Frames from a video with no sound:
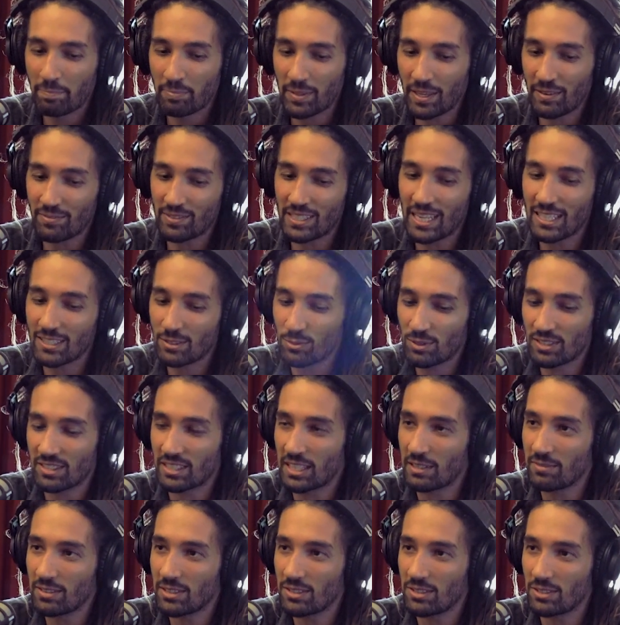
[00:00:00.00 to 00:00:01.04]
if that's what's
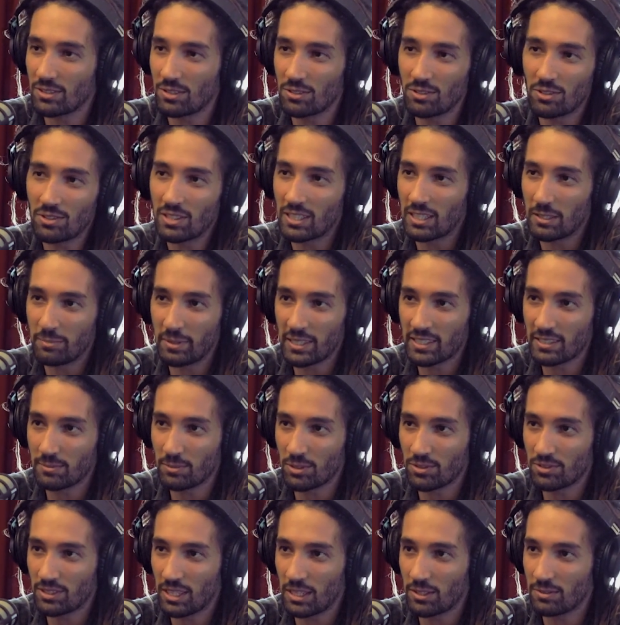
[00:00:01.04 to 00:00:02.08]
given to you, you're going to make the
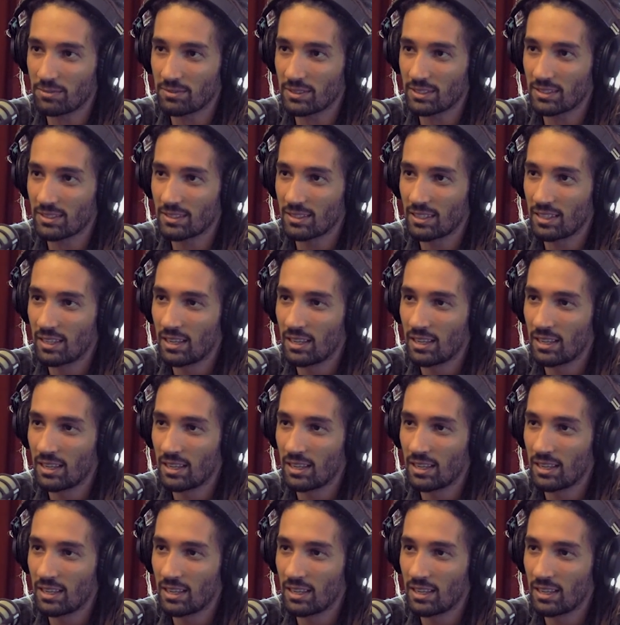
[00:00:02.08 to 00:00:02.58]
most out of it.